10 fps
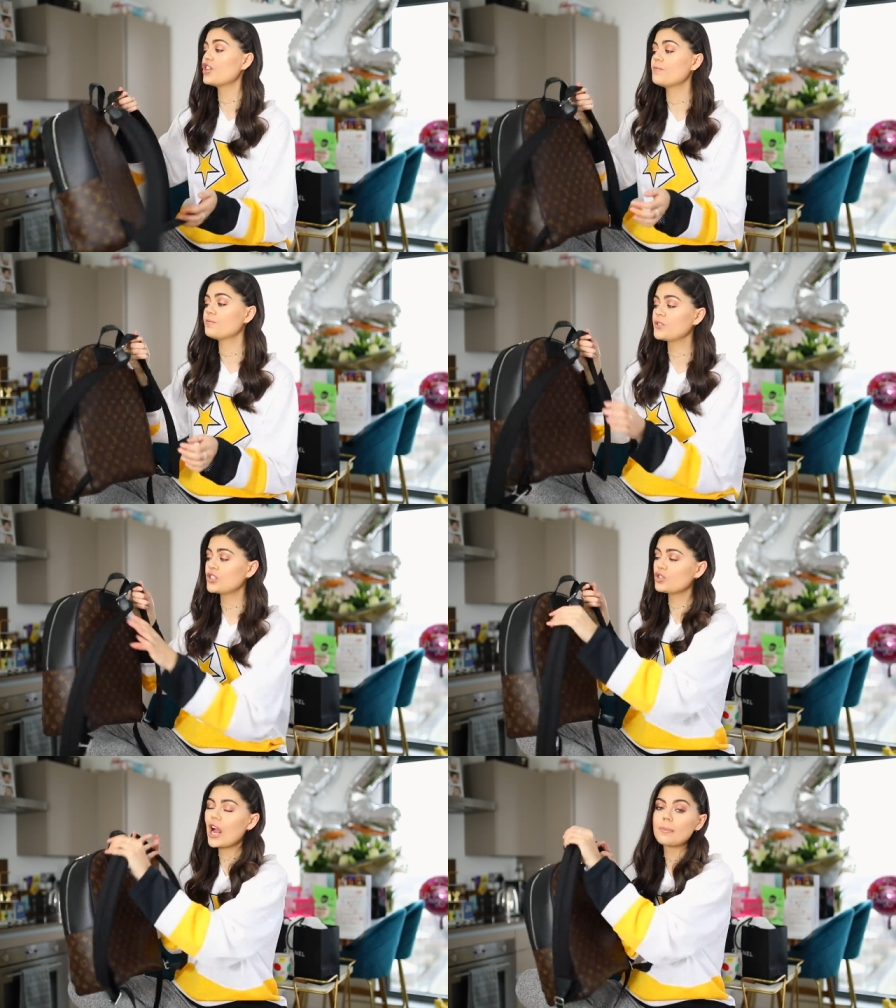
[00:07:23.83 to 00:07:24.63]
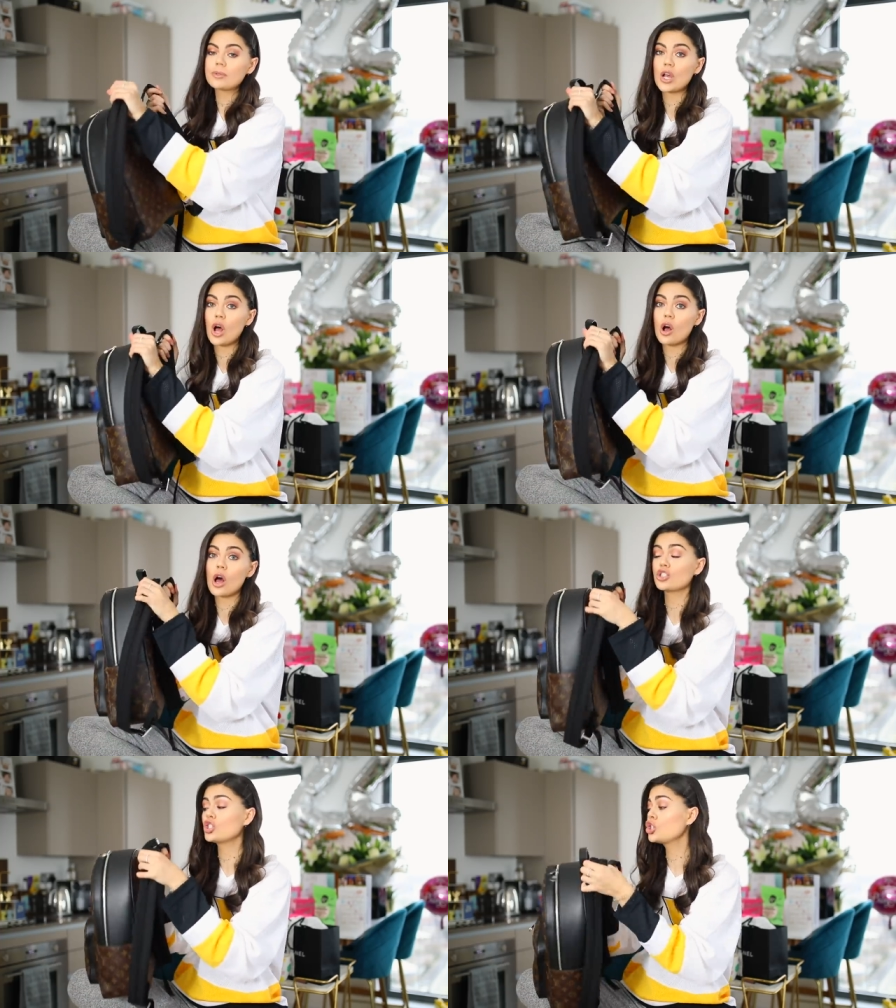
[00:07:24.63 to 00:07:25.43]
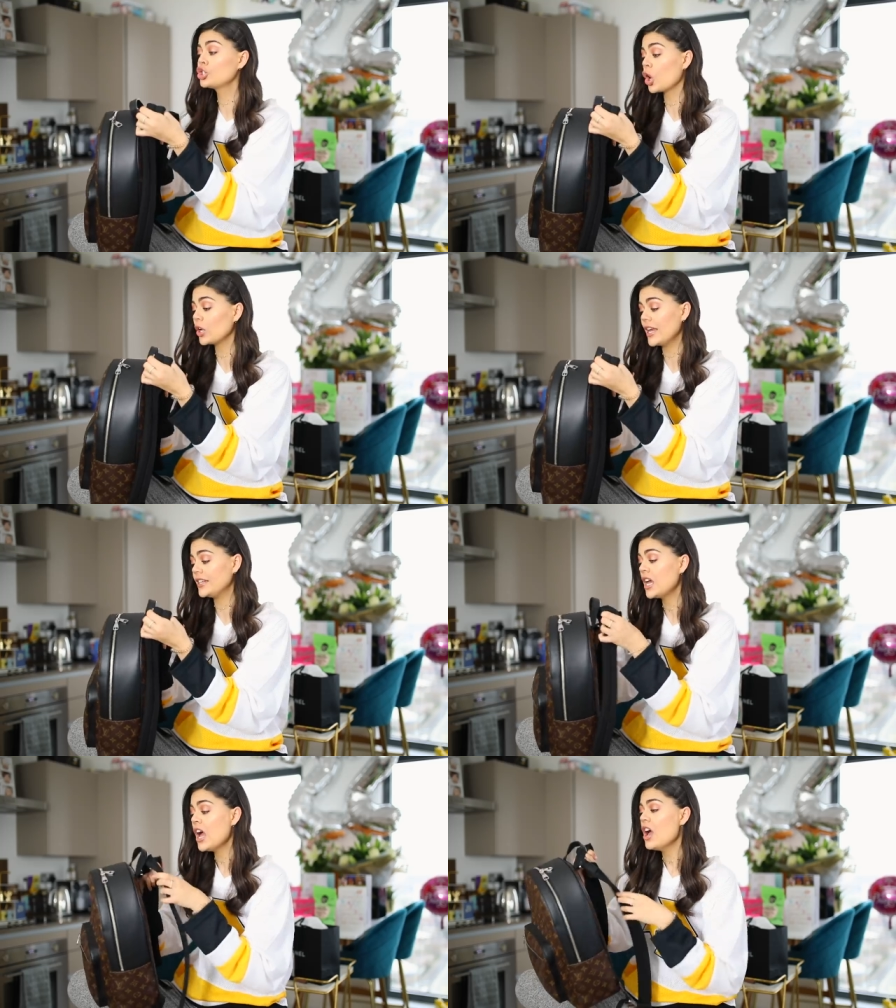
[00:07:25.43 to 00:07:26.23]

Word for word: The straps are solid.